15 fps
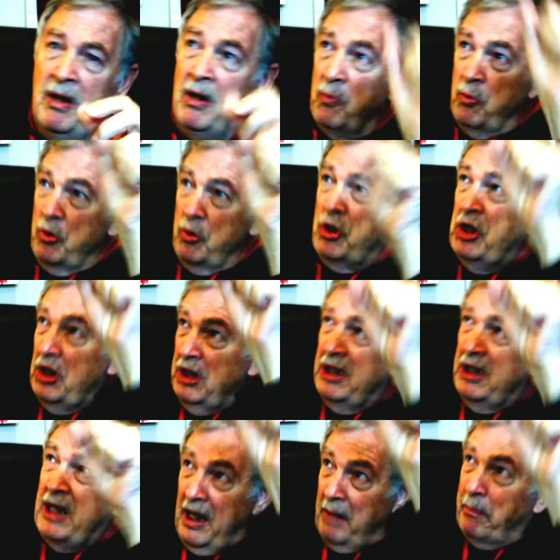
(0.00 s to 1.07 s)
really
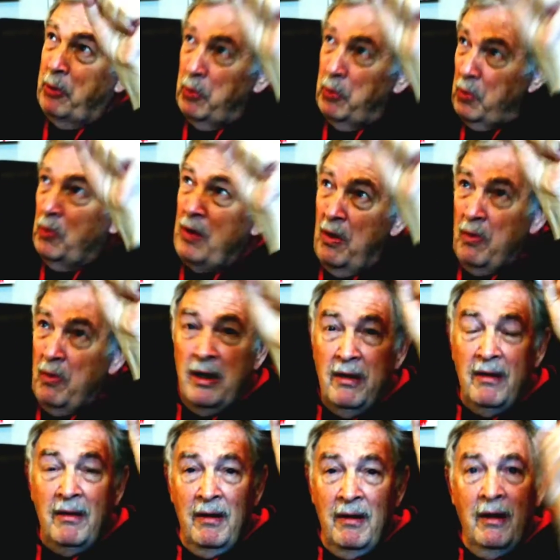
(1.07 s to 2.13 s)
kind of pulled on
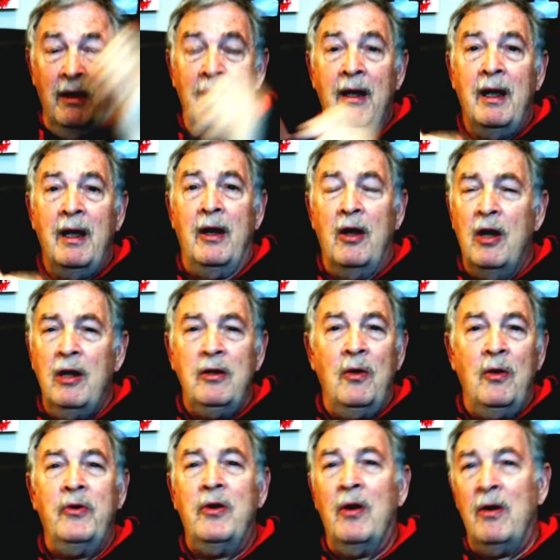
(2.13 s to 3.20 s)
it, and hung
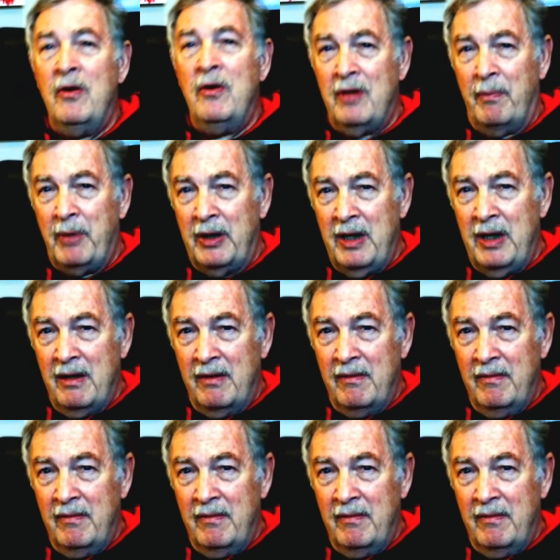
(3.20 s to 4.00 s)
those curtains up again.